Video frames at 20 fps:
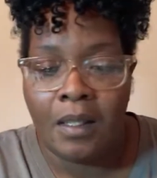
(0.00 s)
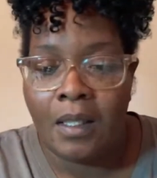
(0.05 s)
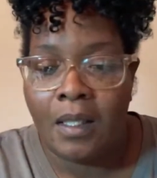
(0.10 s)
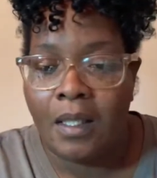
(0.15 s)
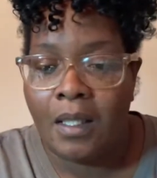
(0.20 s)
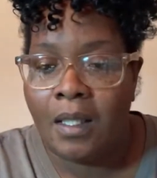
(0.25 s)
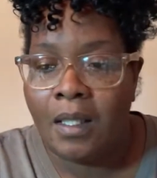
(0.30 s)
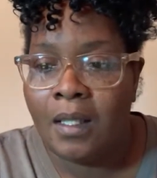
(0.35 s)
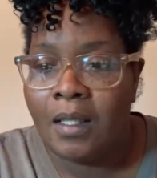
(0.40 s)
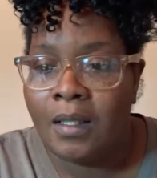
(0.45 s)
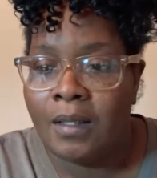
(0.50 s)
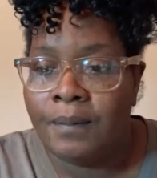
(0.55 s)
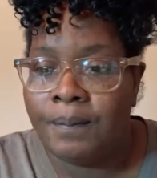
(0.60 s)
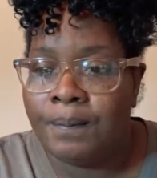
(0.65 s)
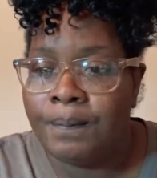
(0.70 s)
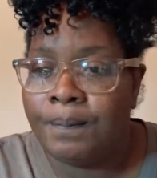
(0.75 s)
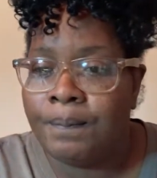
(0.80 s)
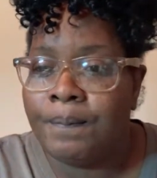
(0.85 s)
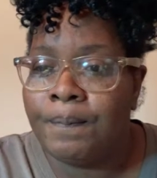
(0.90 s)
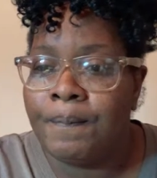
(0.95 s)

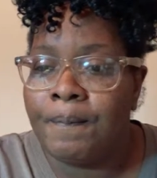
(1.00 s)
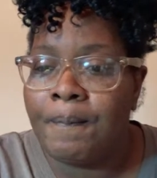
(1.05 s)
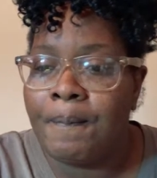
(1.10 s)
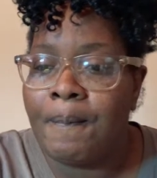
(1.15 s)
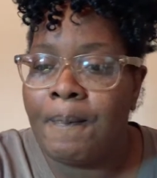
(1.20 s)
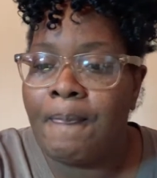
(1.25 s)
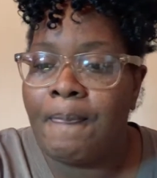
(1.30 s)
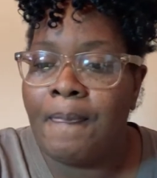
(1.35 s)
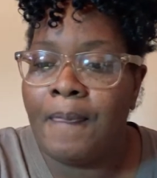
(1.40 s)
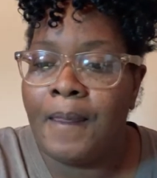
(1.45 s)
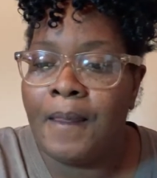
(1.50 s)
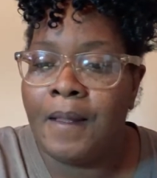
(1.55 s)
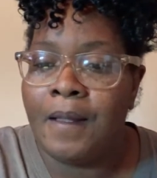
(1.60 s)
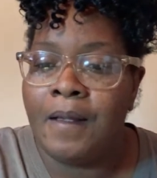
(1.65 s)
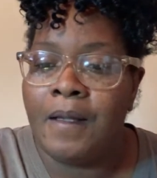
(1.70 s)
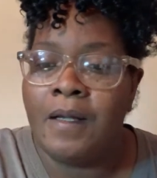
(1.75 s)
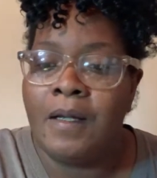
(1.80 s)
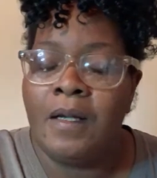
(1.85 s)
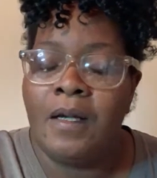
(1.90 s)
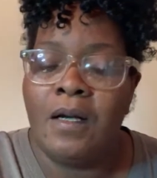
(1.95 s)
Um,
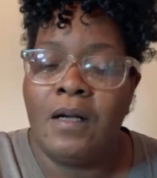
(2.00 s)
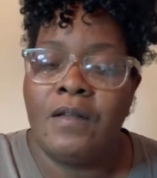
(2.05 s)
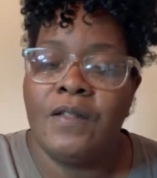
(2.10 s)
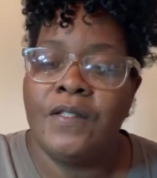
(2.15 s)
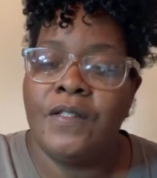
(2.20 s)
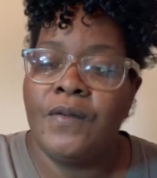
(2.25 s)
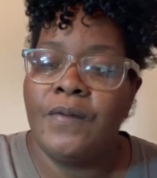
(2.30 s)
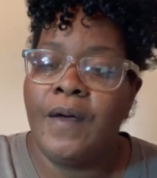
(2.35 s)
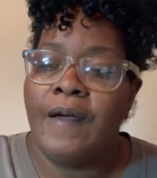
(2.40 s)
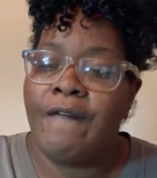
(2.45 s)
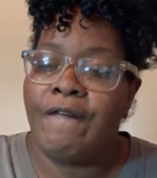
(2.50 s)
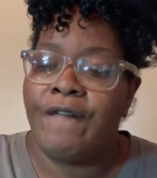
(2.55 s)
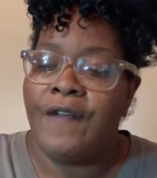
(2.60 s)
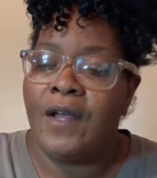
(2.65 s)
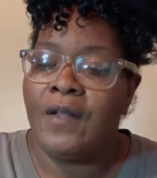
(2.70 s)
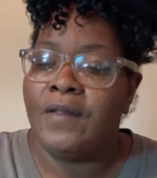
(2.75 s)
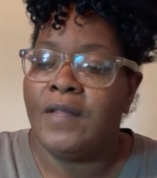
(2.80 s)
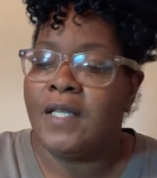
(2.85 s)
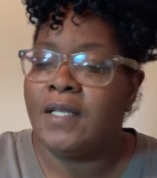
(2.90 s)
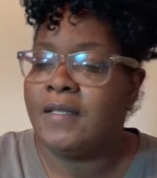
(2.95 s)
also, I
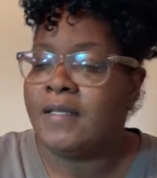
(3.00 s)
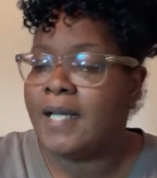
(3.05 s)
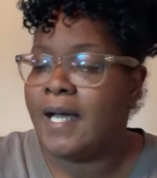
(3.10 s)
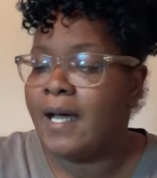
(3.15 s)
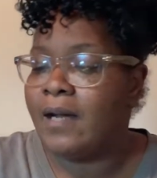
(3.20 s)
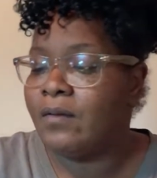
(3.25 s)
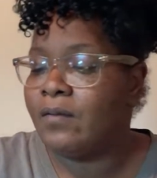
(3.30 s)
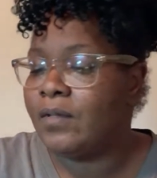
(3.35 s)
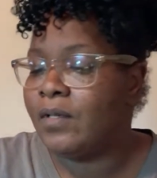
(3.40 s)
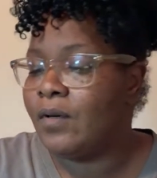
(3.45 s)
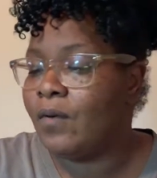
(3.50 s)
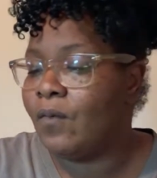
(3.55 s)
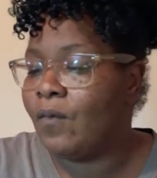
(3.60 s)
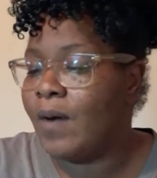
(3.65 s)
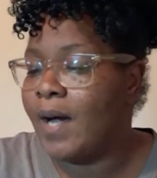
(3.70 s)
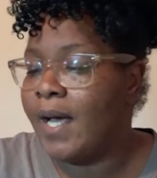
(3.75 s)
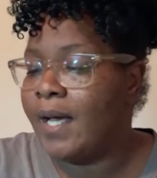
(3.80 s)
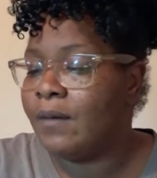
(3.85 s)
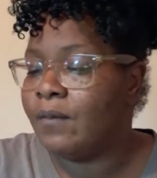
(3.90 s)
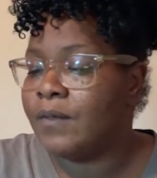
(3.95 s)
found this, I don't know
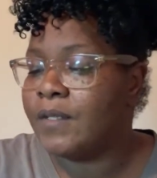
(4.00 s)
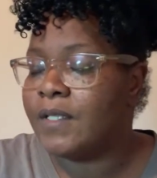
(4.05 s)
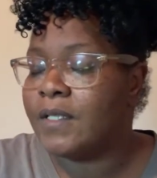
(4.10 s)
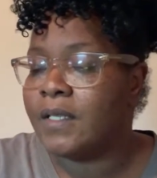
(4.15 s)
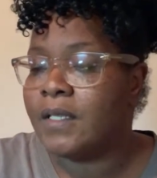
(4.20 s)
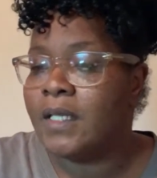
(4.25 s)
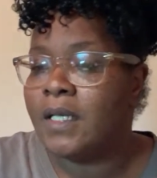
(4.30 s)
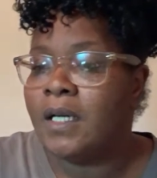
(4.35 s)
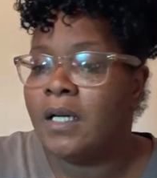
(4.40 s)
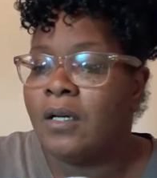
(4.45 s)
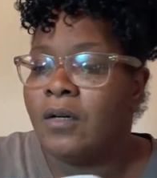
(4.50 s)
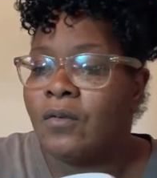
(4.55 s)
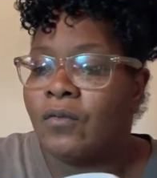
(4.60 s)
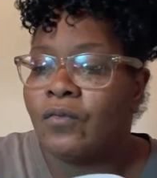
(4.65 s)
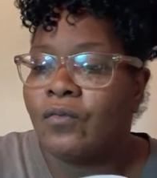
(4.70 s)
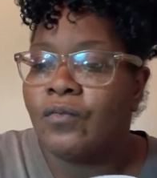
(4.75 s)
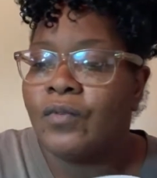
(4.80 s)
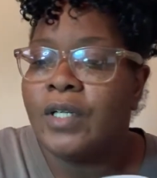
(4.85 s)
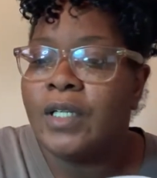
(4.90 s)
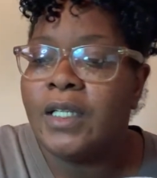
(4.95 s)
why I was
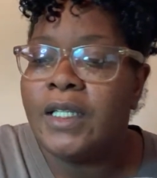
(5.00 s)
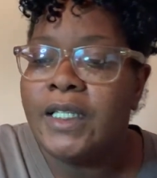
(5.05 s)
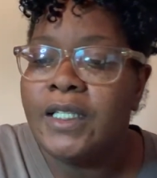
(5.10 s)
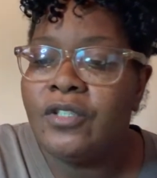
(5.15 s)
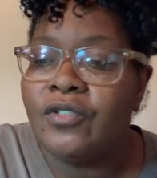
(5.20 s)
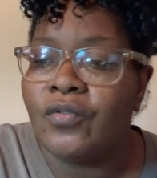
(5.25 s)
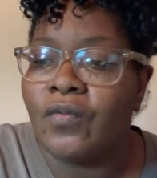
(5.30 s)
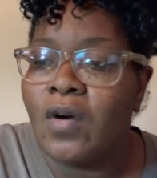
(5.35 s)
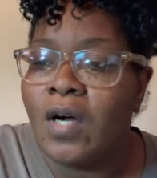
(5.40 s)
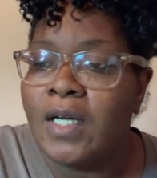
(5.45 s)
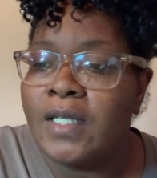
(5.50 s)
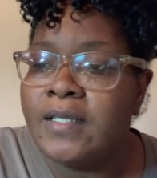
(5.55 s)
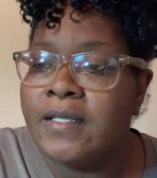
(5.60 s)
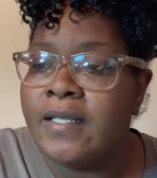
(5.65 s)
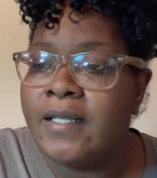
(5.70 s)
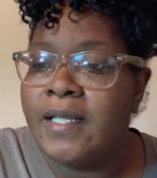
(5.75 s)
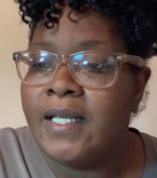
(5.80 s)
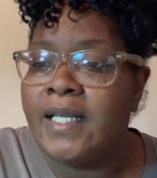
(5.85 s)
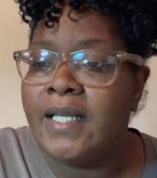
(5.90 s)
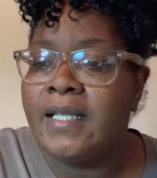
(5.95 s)
really drawn
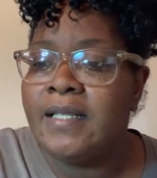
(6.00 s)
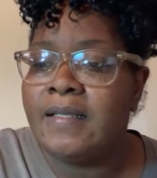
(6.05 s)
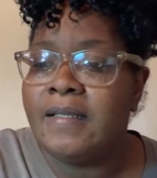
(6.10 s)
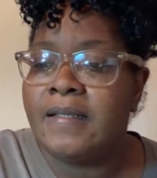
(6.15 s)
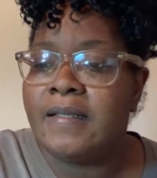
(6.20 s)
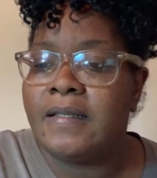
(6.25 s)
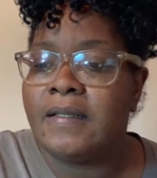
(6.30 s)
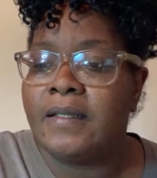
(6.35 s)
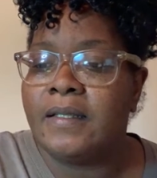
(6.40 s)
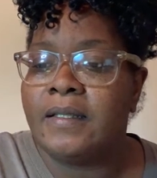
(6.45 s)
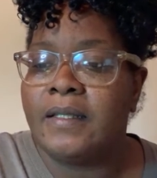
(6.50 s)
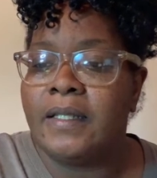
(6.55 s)
to these.